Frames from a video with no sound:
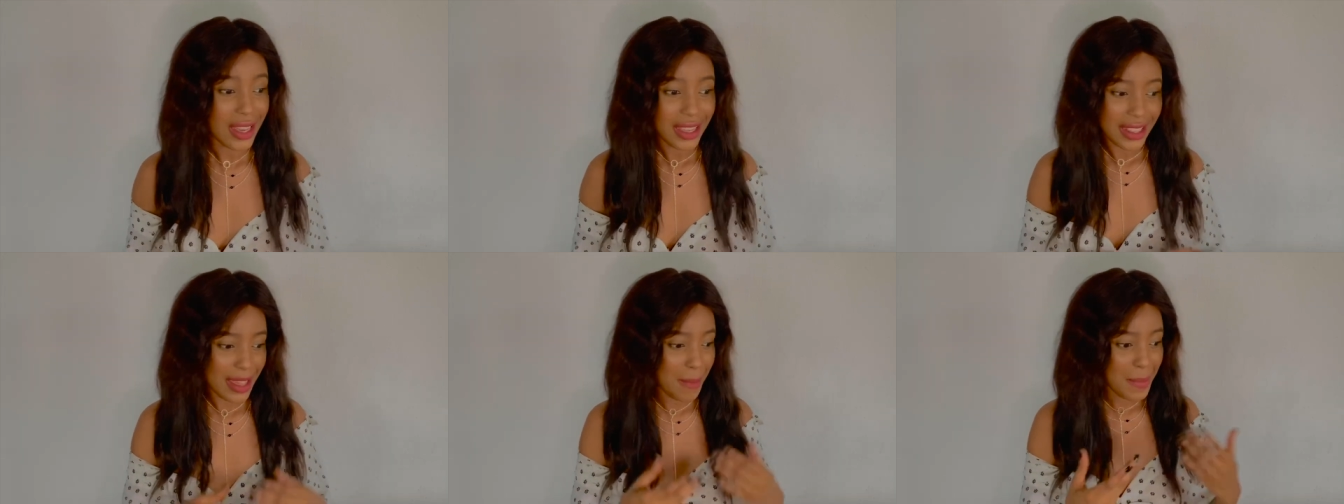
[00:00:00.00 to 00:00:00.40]

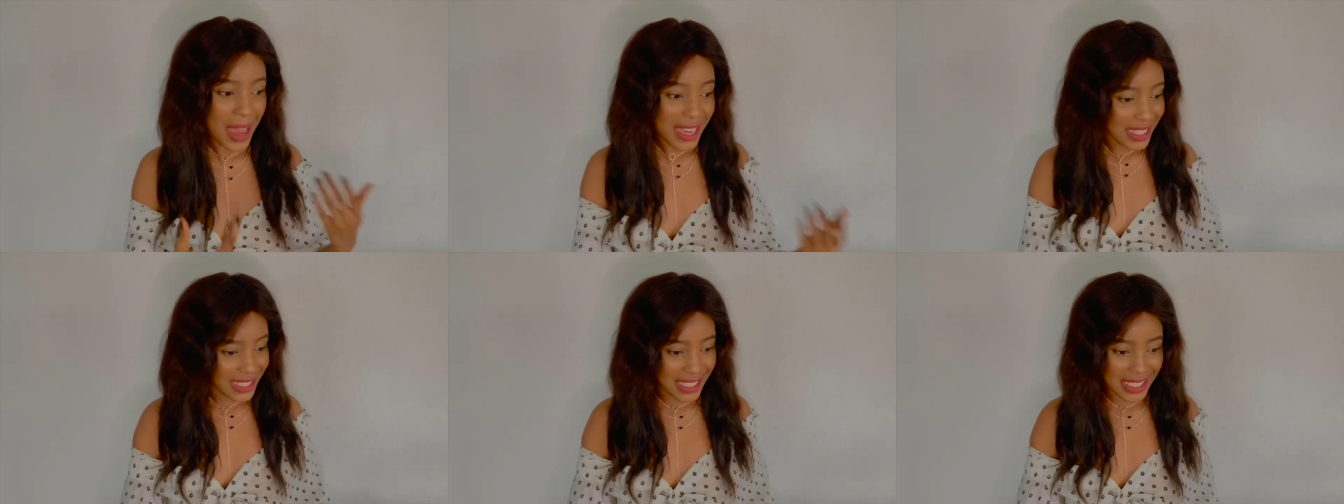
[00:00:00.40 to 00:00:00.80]
There are
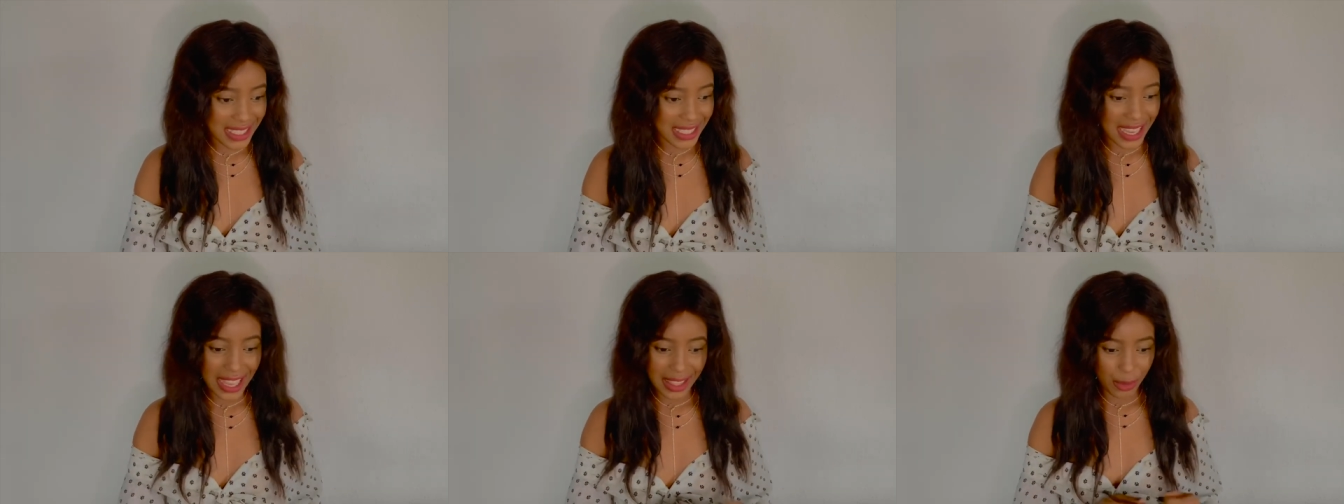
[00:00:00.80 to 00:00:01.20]
magazines
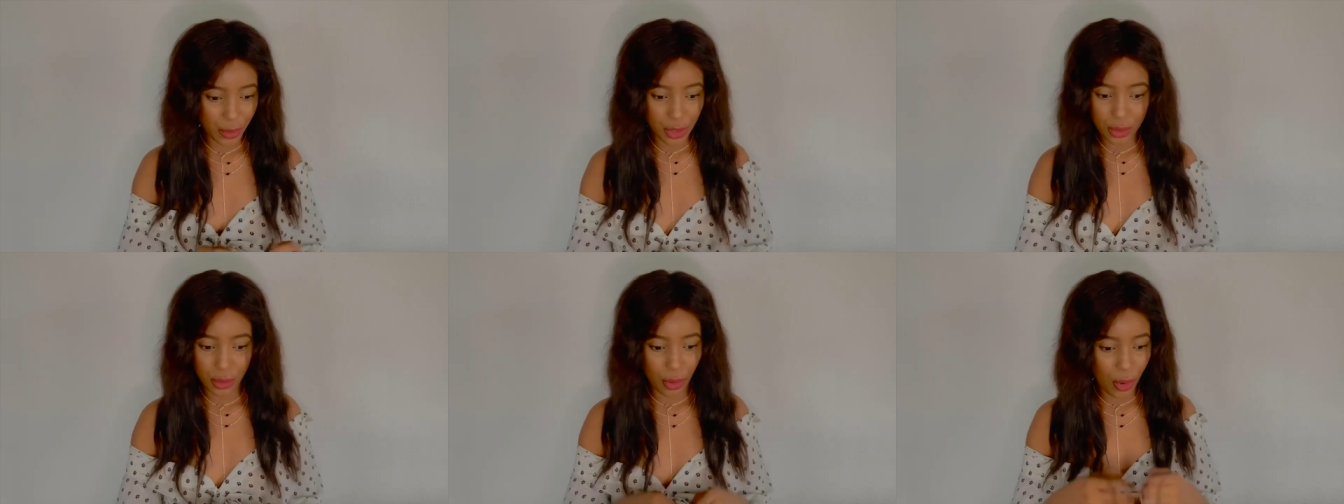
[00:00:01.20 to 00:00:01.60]
that
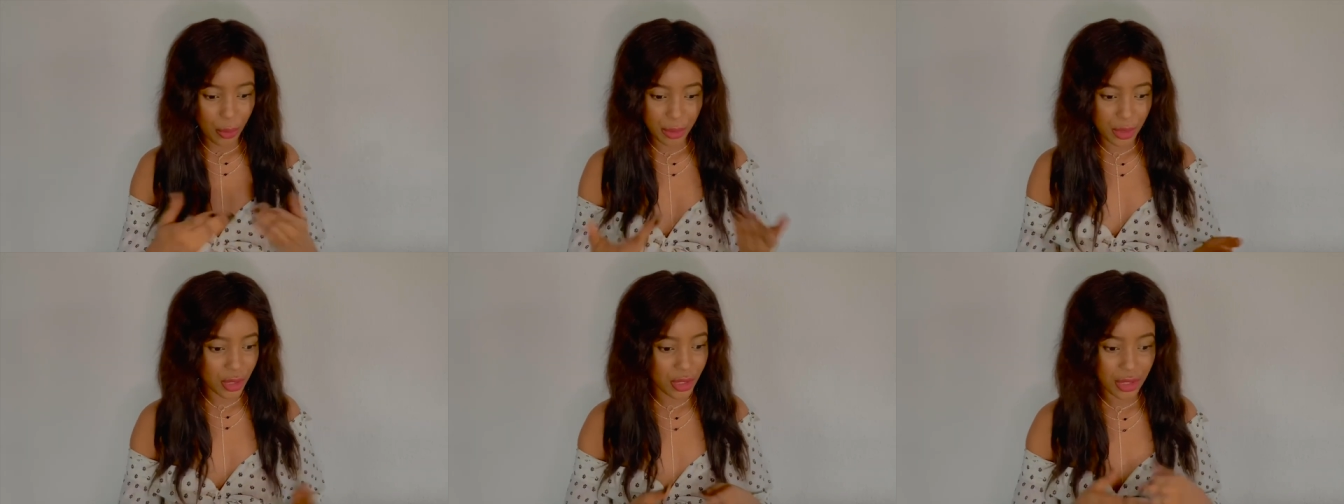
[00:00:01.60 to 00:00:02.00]
you
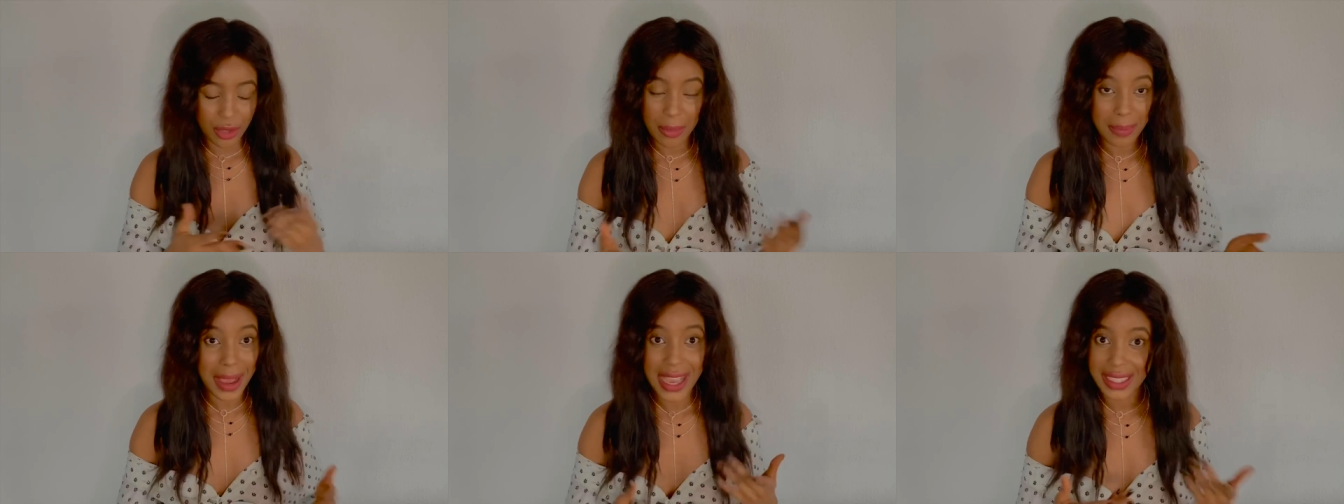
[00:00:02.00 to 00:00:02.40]
open
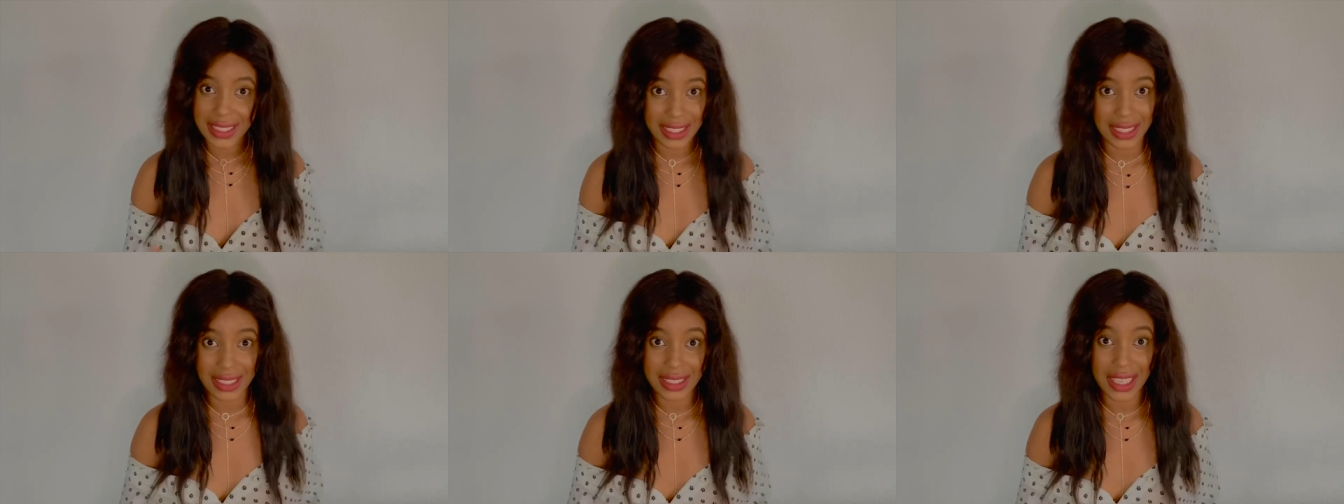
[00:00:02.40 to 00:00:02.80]
some
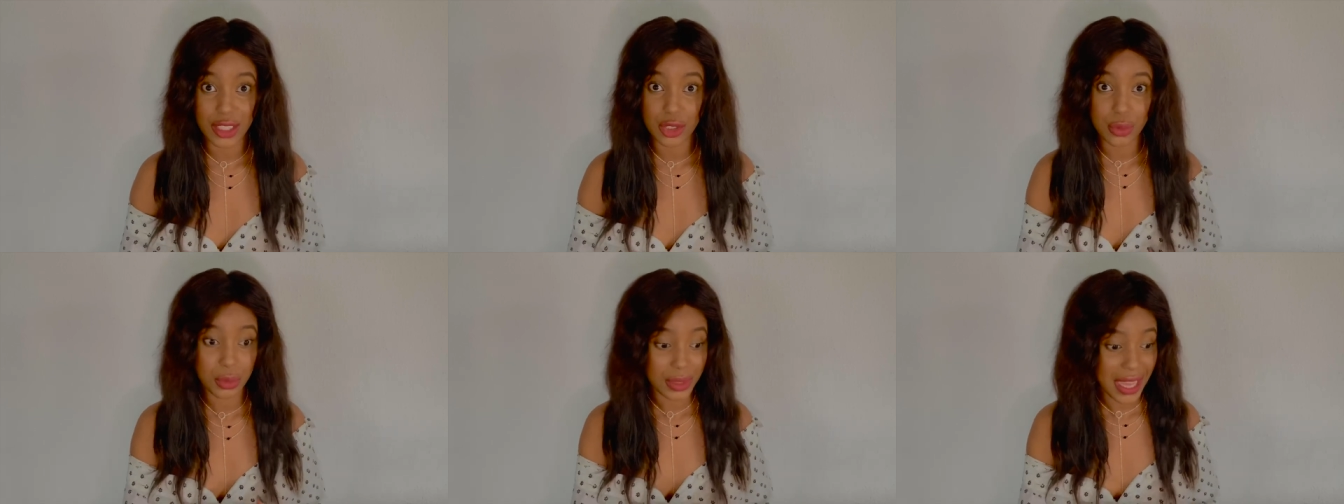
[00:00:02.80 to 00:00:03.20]
magazines and
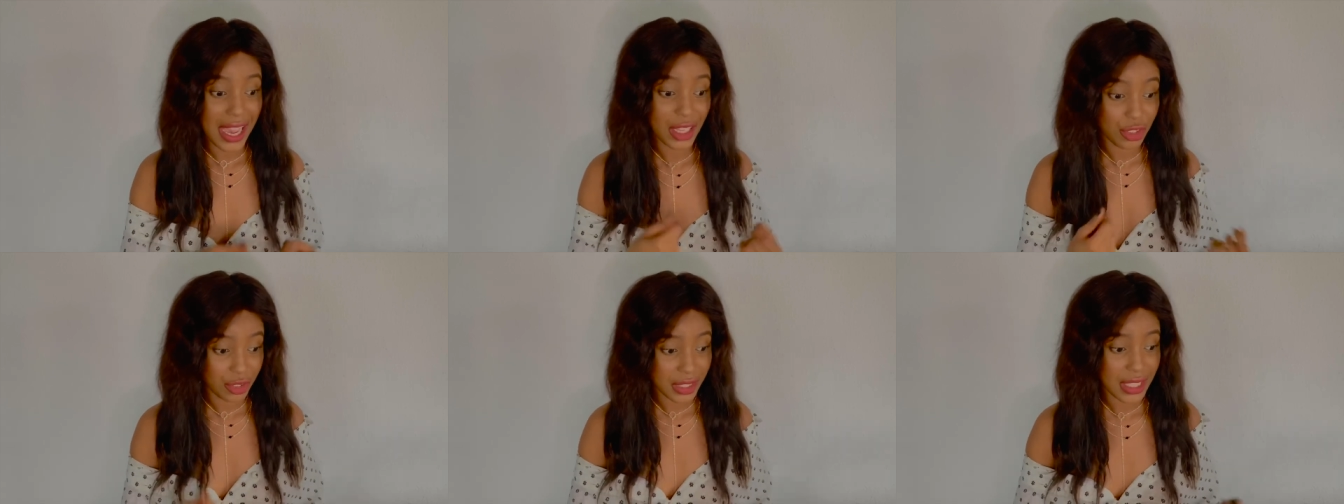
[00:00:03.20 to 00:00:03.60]
you would
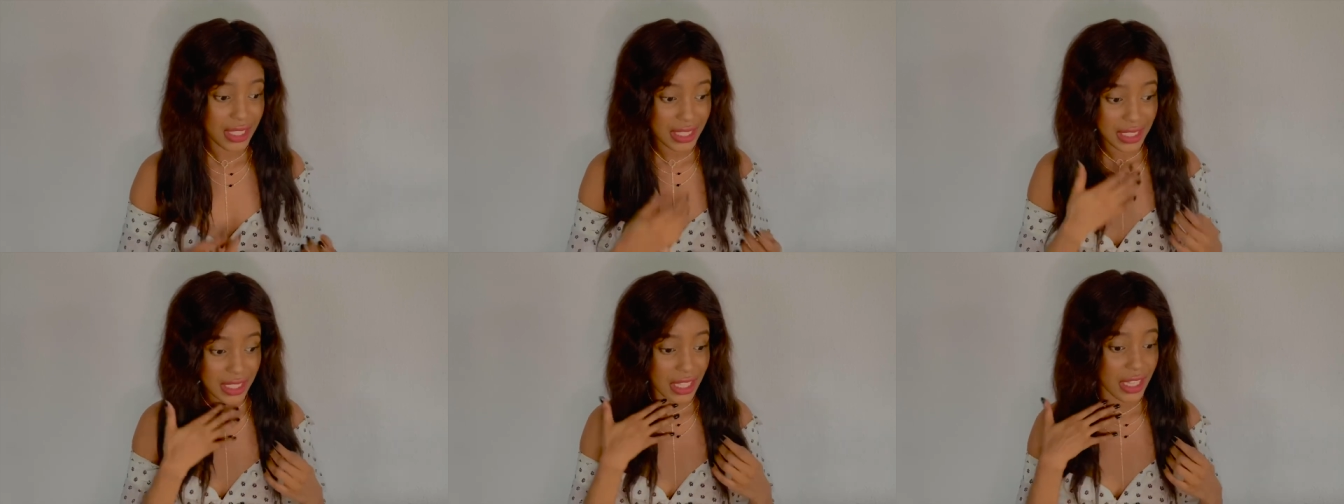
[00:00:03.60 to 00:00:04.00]
actually
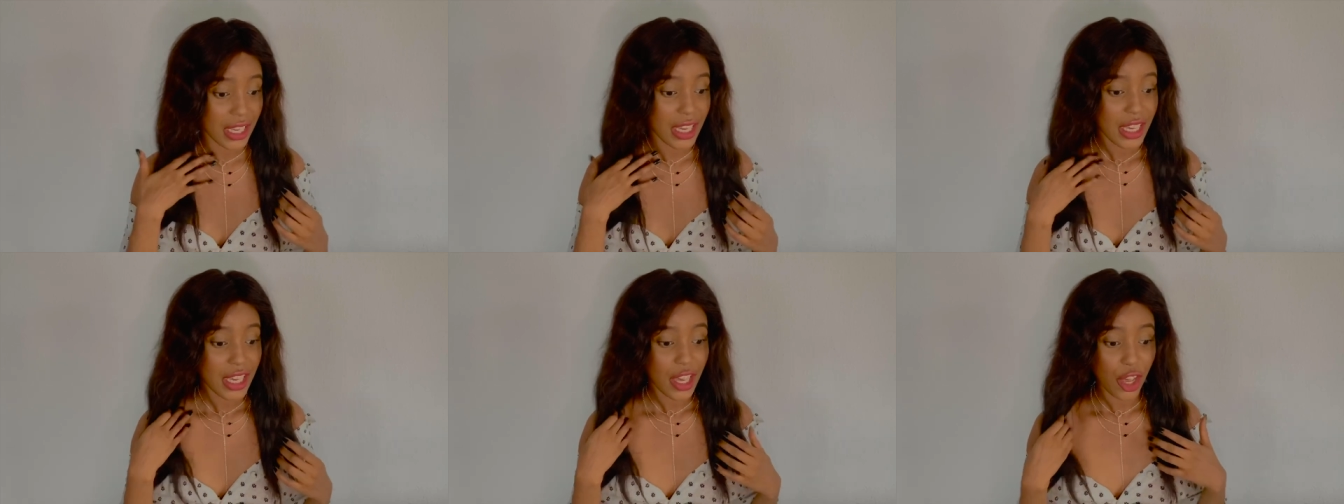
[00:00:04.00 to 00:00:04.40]
see
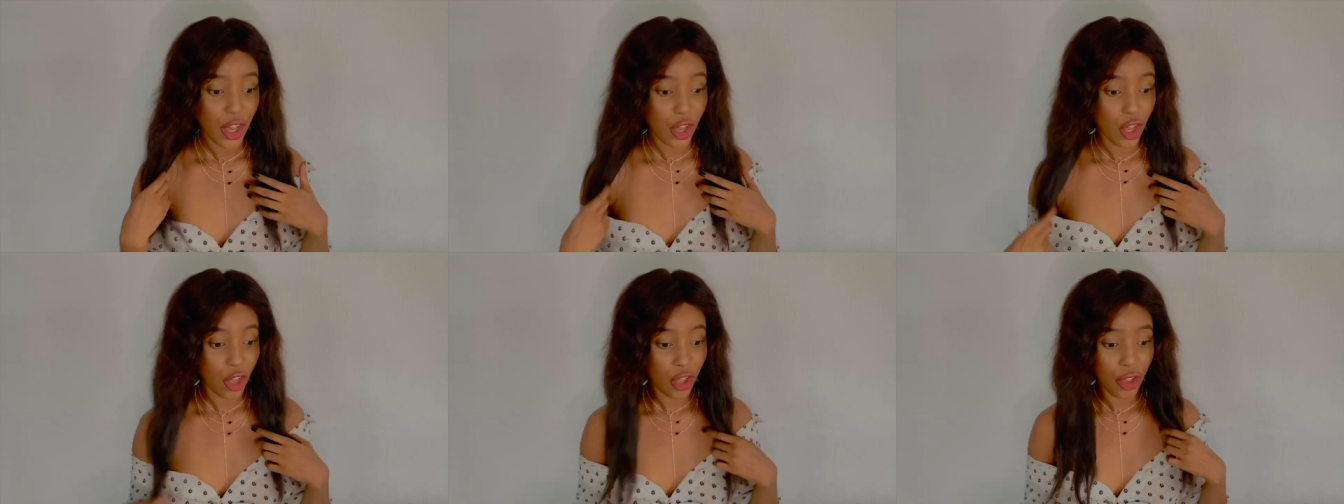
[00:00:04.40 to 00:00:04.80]

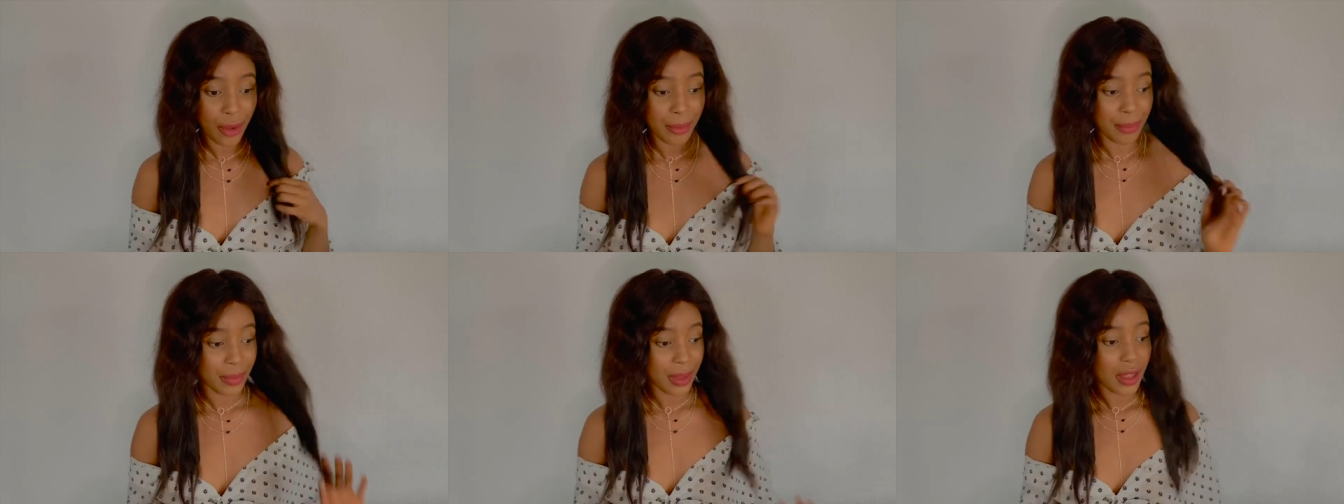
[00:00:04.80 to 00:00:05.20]
um,